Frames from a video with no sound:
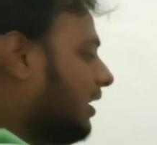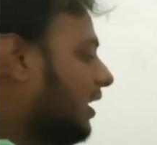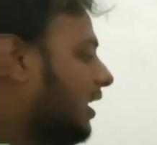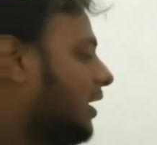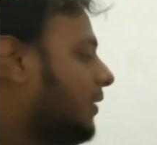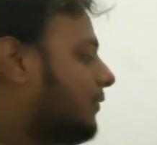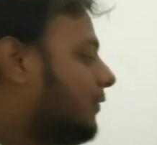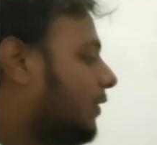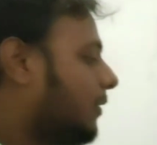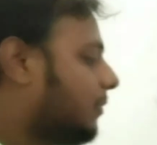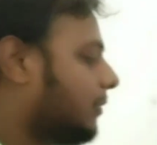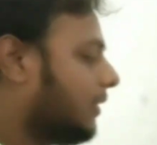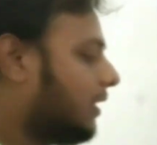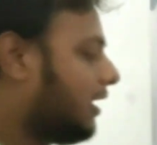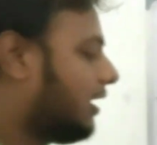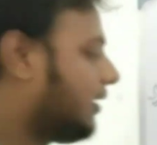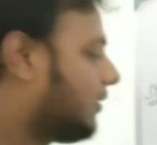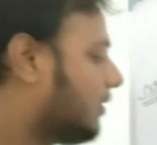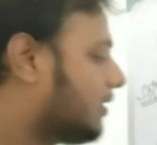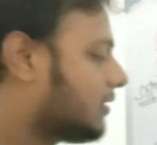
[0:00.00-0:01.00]
f of a
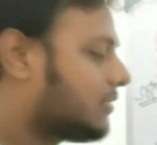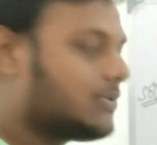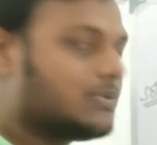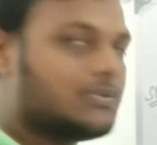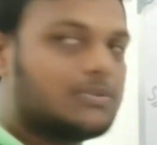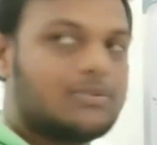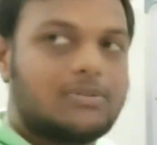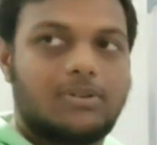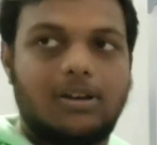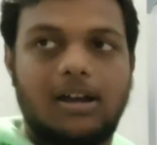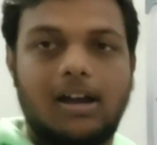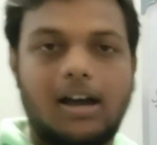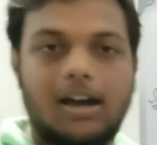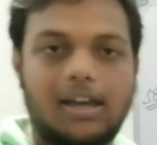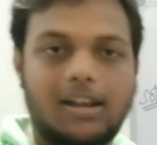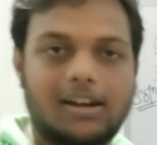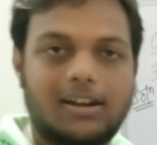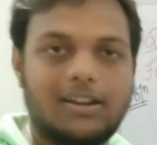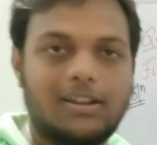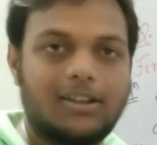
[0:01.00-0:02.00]
equals to
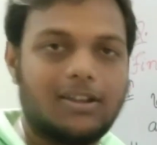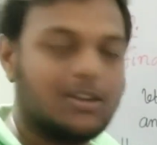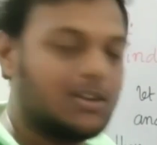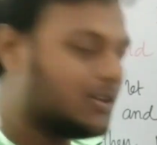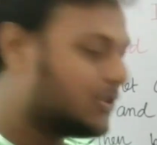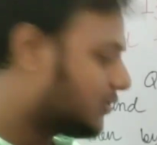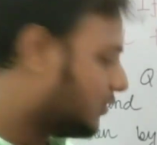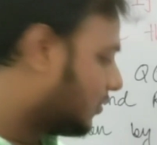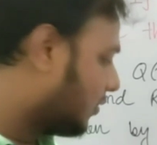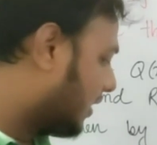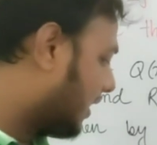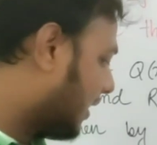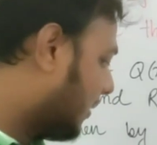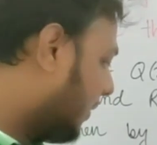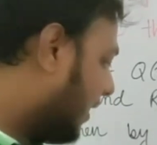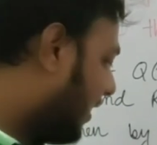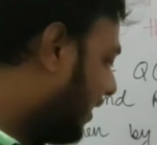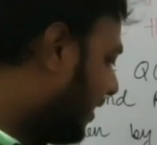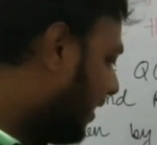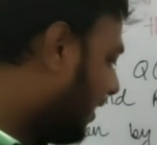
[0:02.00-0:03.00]
r. So
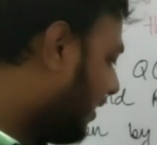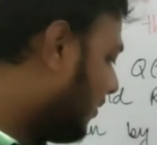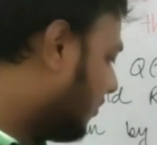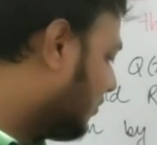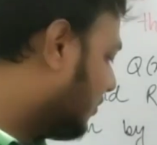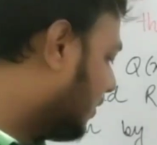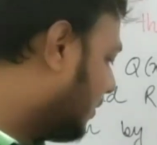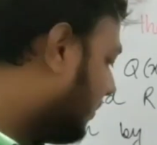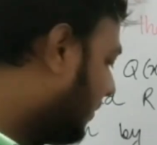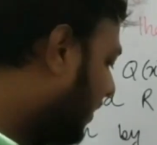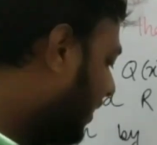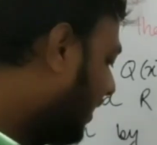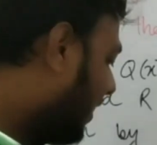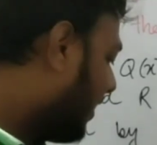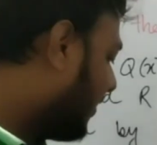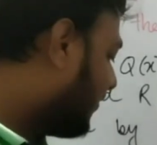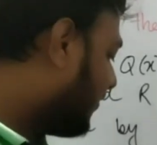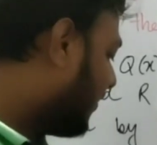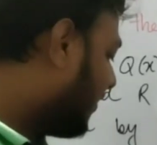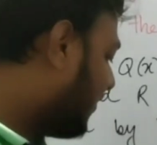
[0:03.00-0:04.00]
remainder will
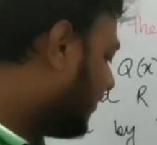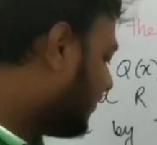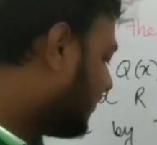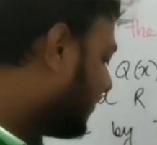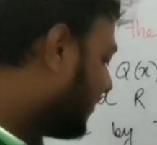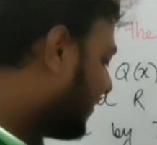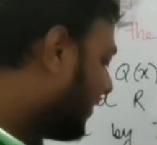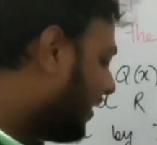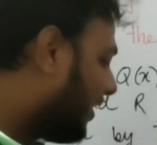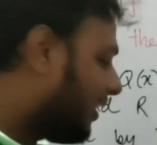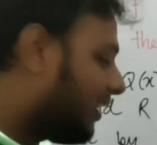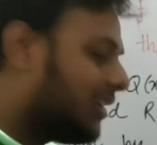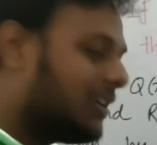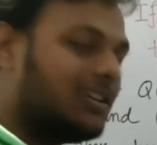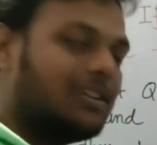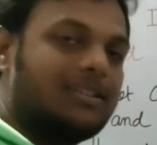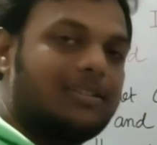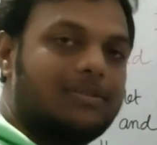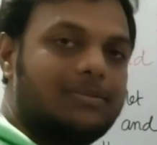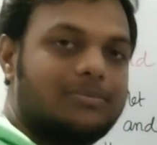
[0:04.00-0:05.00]
be f of a.
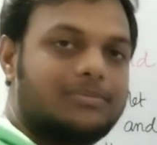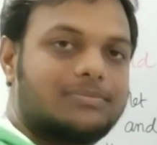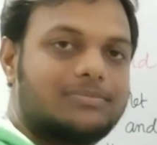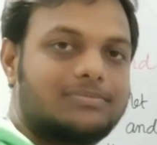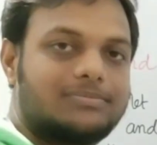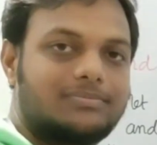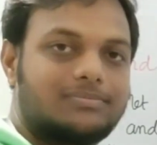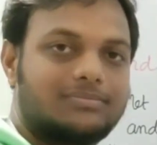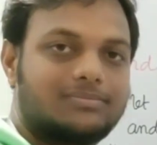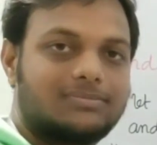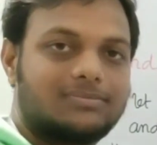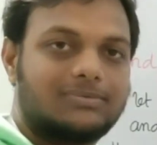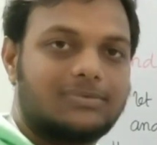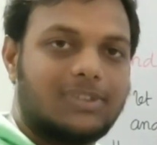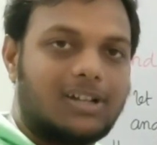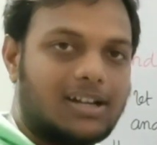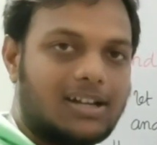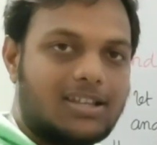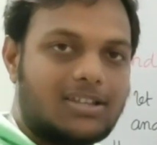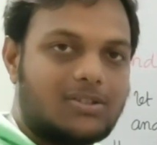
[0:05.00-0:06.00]

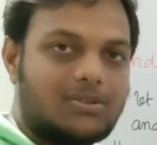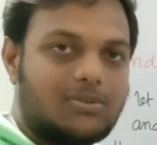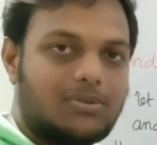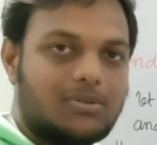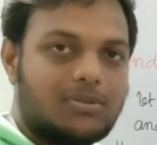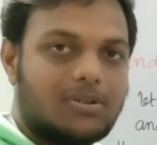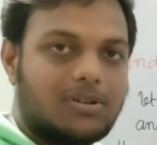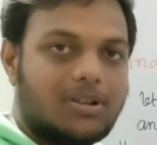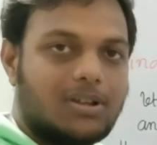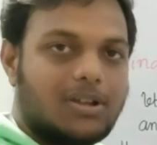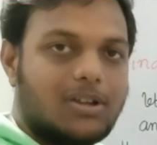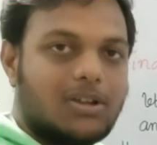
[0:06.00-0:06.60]
Understood?